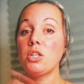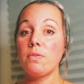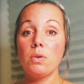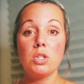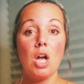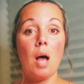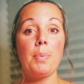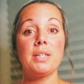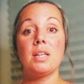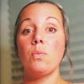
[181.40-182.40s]
of those
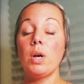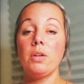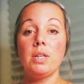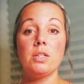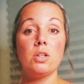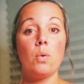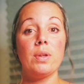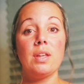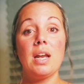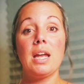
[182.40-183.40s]
topics and what you need to know
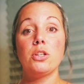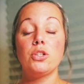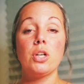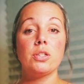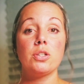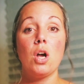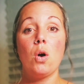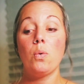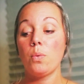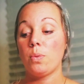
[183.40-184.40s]
within it. And just
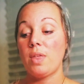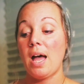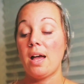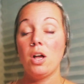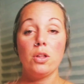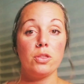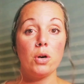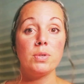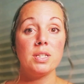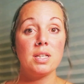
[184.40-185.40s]
know that
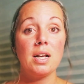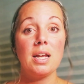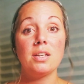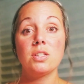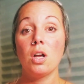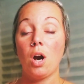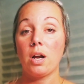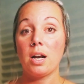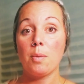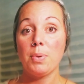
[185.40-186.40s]
those studies are
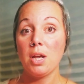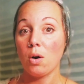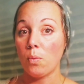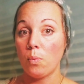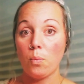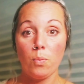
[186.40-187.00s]
going to appear.